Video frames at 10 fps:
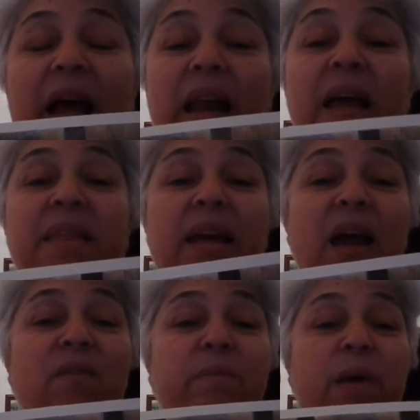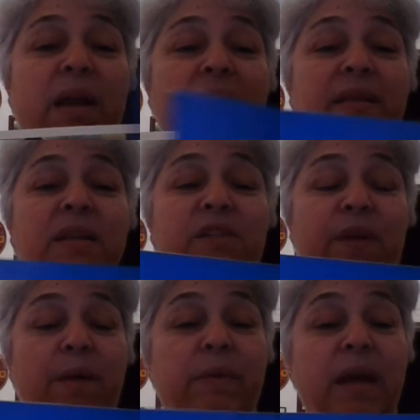I think everybody in this
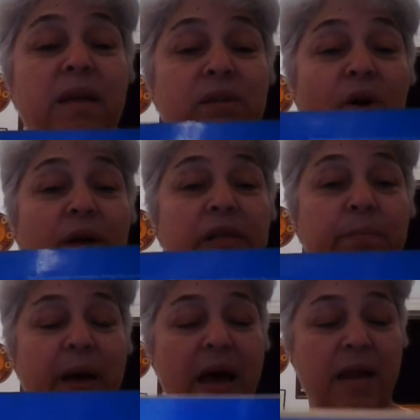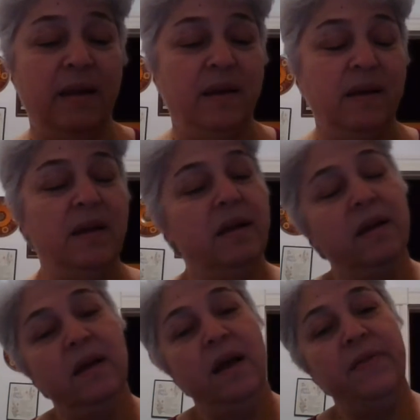family has gone to bed.
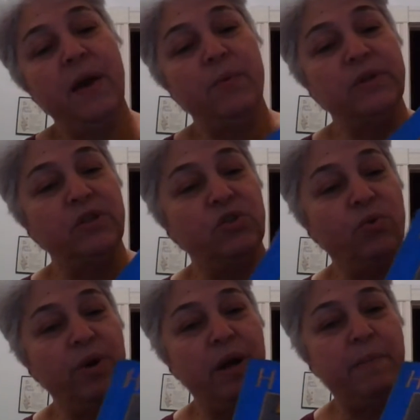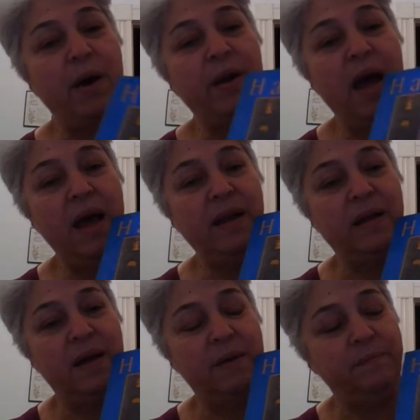And that was a story about
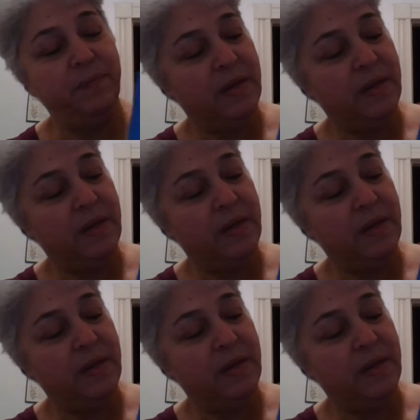Hanukkah,